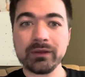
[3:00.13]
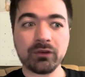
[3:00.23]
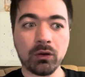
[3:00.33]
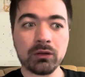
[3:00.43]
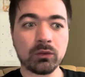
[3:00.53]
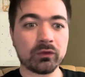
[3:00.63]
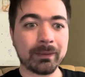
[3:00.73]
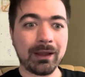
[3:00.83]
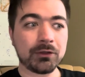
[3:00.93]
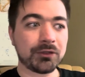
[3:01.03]
these articles
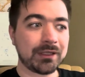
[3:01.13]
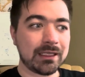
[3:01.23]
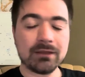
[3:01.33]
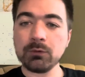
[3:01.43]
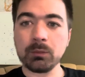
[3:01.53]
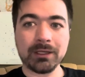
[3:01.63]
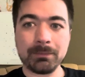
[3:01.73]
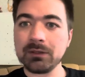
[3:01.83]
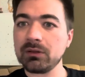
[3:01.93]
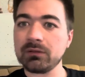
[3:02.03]
about how you're an evil
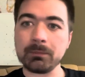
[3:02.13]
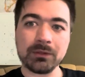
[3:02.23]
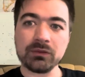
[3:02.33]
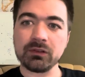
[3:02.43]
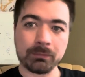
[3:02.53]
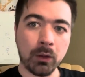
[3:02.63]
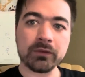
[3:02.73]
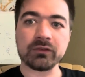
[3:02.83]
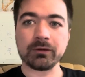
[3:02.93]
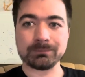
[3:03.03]
manipulative abusive
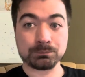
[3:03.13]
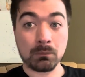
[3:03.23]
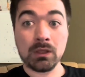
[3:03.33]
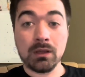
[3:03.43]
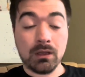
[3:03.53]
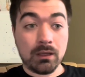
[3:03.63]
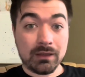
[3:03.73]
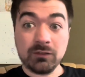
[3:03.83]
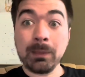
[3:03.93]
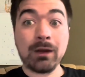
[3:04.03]
monster
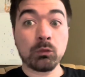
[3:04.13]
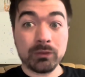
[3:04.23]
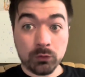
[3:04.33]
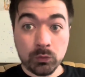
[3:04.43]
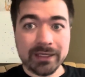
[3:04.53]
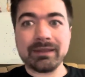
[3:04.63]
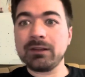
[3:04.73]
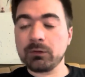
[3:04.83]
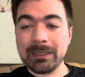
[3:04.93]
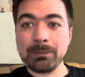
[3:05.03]
they spiral real quick and
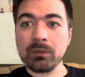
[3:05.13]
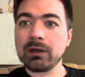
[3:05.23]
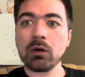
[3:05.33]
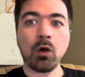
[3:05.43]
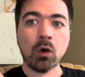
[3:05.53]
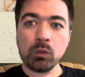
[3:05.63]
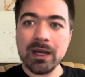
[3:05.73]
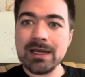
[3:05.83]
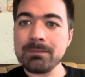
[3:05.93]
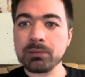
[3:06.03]
these are people that are
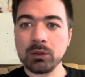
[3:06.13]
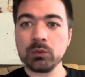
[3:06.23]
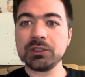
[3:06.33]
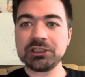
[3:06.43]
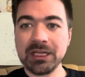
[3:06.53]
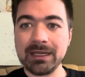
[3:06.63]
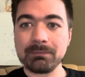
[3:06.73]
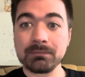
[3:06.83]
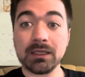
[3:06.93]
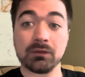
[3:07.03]
already prone to
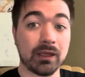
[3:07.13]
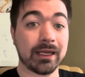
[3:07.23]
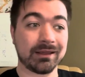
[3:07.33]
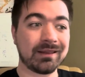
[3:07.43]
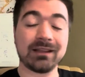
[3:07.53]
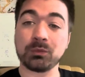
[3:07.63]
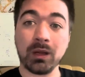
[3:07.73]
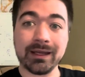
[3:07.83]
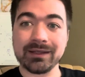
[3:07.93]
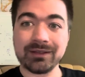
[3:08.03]
shame and like that's
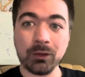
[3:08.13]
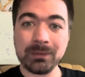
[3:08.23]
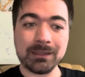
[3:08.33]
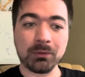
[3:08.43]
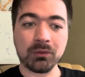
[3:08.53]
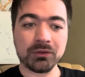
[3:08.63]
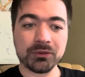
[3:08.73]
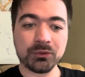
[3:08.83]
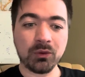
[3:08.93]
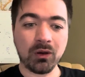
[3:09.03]
why i tell people
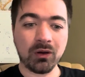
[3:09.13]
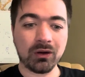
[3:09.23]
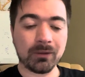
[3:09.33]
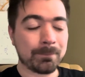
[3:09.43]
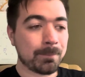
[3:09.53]
who are